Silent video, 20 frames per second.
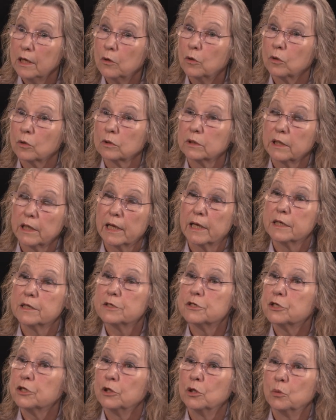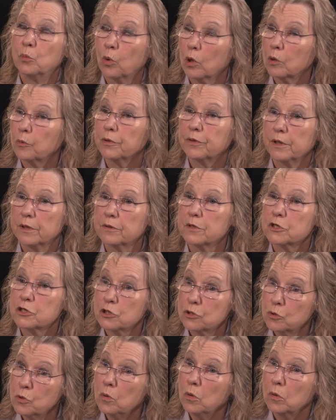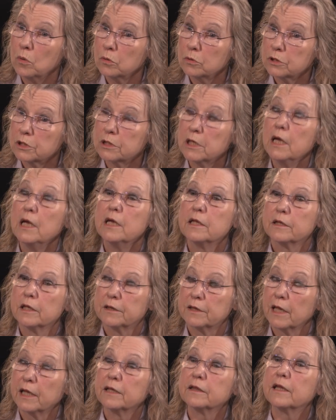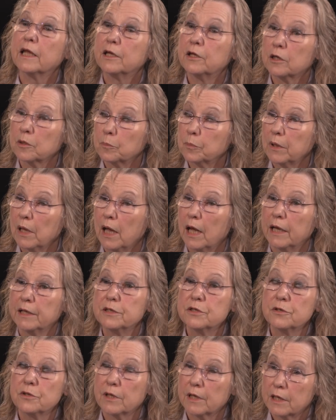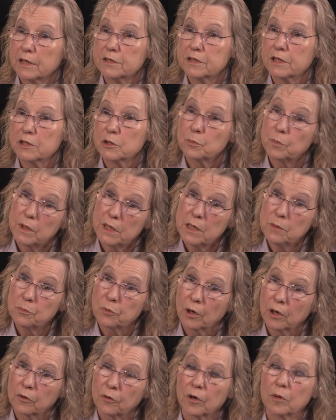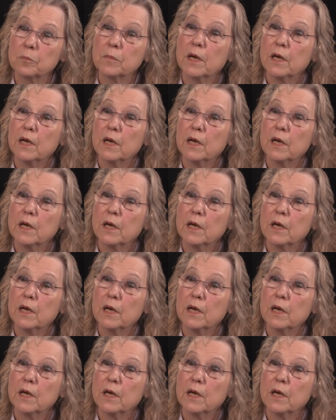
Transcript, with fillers: or led to work within the schools, that then they could apply to the SSP program